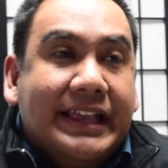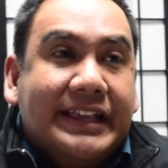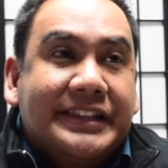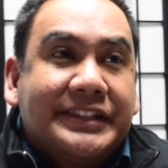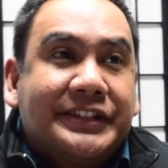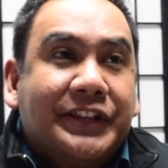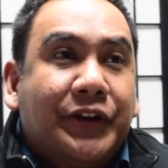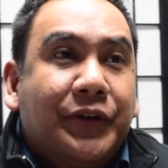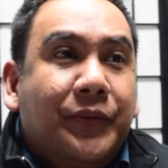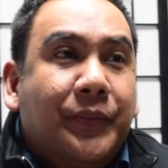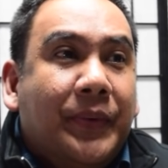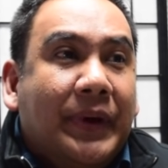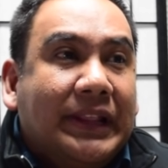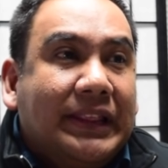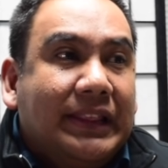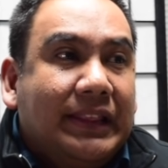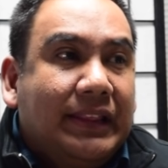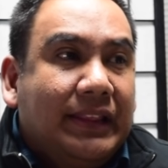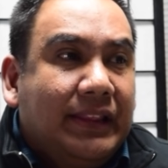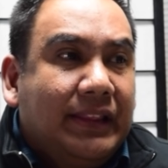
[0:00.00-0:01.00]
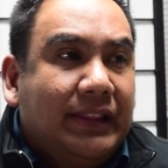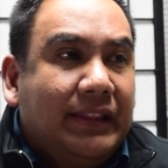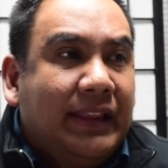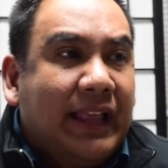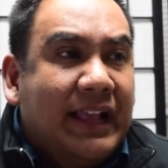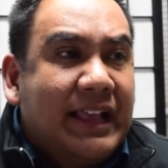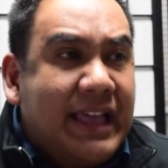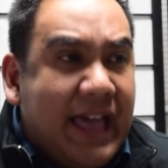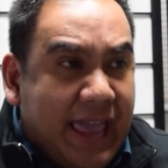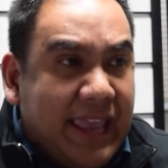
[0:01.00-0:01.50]
So what
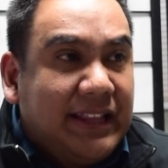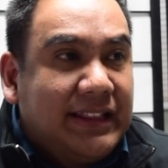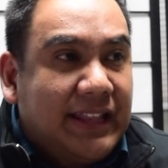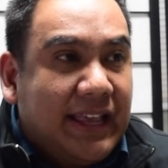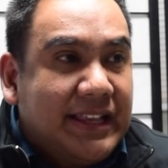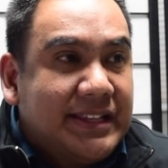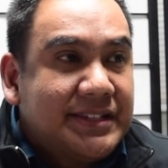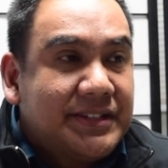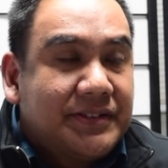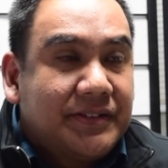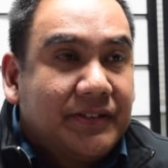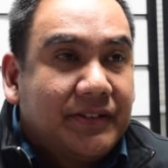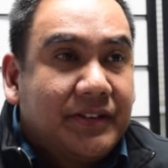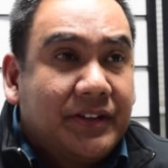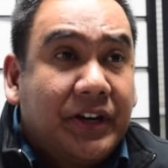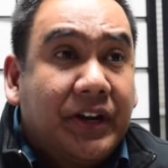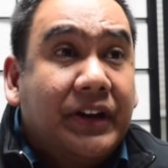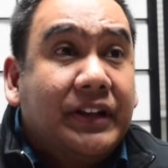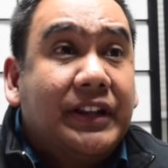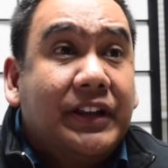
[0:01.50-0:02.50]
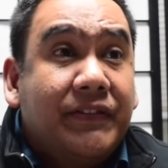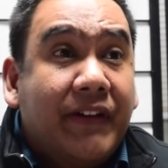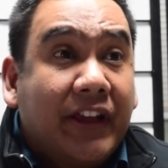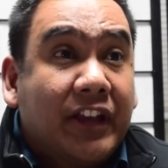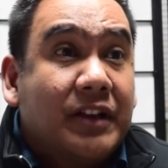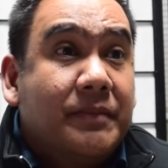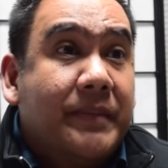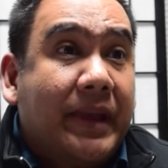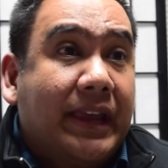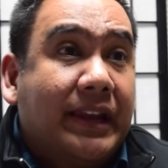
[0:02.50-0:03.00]
the guidelines currently
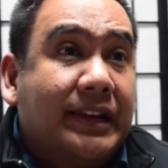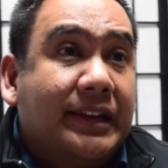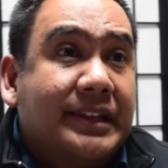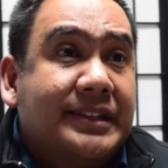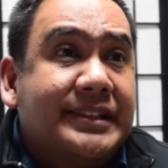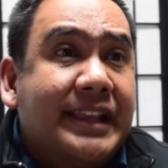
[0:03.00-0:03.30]
recommend mm-hmm.